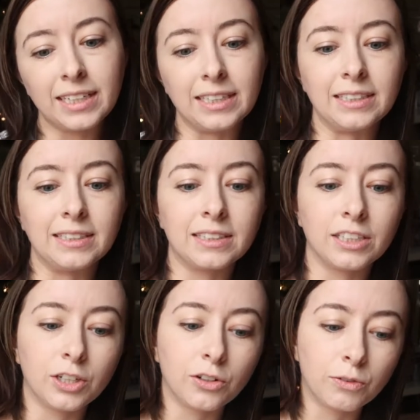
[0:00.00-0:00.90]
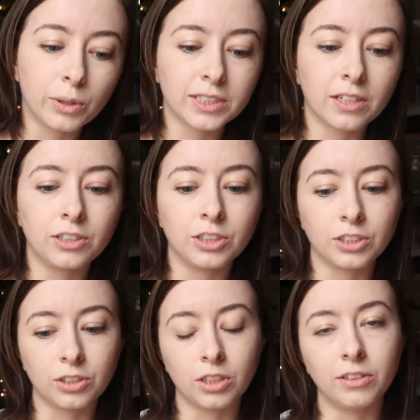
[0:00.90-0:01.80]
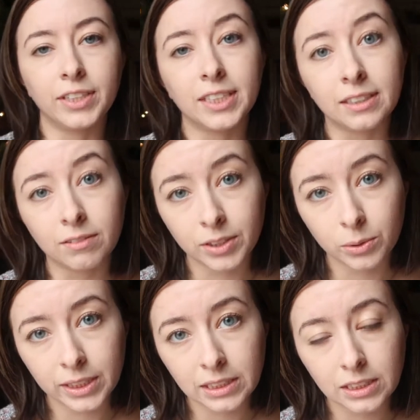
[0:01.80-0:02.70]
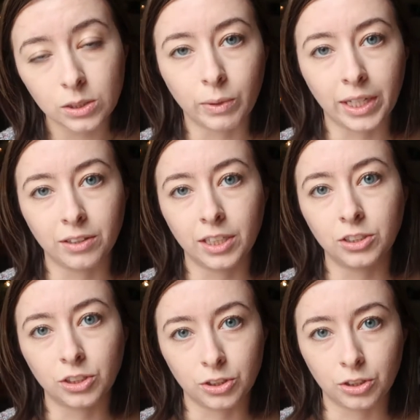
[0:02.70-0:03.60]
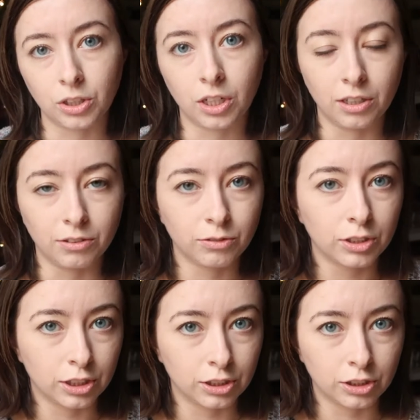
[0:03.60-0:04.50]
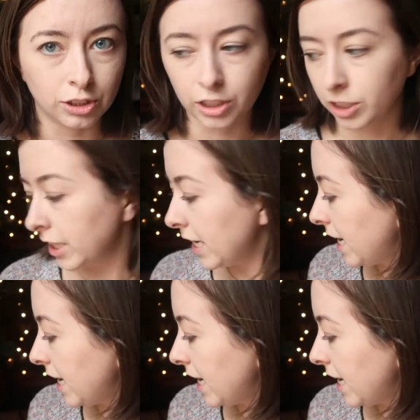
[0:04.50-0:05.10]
is focus on your circle of influence rather than your circle of concern.